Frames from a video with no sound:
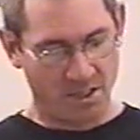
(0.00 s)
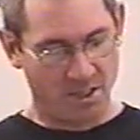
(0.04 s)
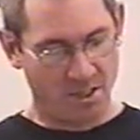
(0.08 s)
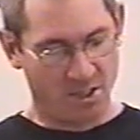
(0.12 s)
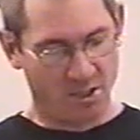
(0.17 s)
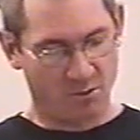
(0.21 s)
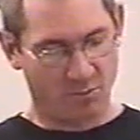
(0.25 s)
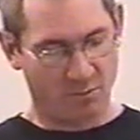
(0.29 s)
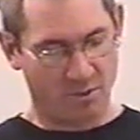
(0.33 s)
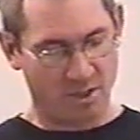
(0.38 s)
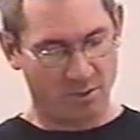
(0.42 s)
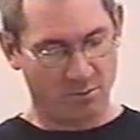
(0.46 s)

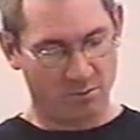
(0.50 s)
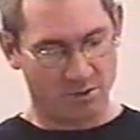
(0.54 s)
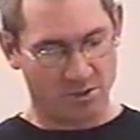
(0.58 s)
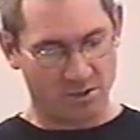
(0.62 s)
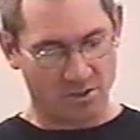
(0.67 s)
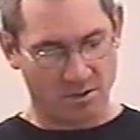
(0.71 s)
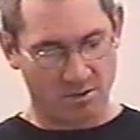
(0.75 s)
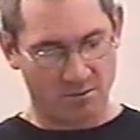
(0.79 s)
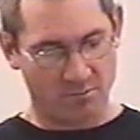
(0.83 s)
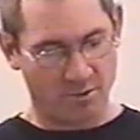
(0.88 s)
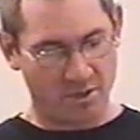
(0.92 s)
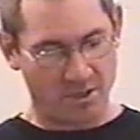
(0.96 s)
when he was
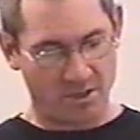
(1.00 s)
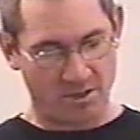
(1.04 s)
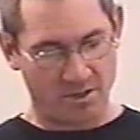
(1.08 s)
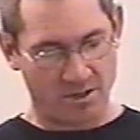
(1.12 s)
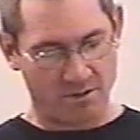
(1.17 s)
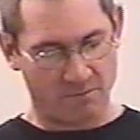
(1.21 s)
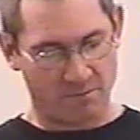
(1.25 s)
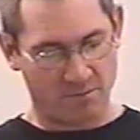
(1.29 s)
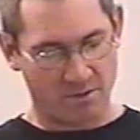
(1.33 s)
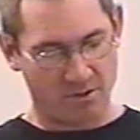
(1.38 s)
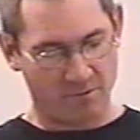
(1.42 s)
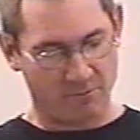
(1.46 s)
already not
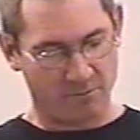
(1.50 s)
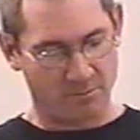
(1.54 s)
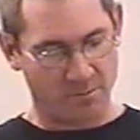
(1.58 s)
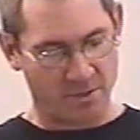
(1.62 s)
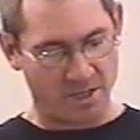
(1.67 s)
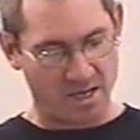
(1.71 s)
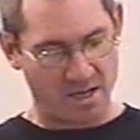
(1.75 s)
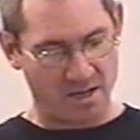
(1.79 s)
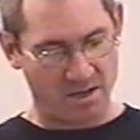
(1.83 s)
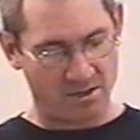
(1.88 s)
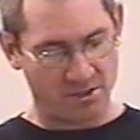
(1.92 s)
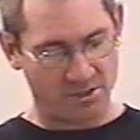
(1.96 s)
far from the house,